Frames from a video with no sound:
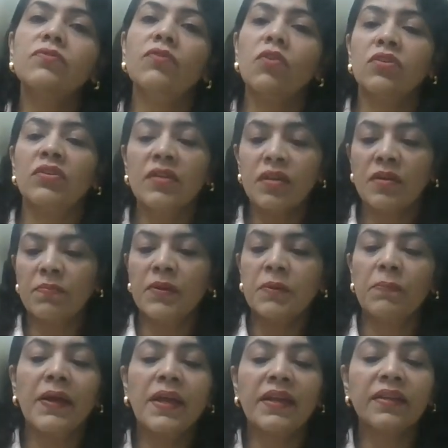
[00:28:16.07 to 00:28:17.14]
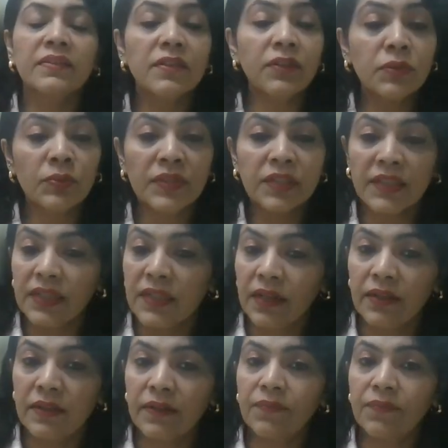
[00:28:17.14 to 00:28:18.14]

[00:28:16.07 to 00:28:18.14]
for preparing the root canal.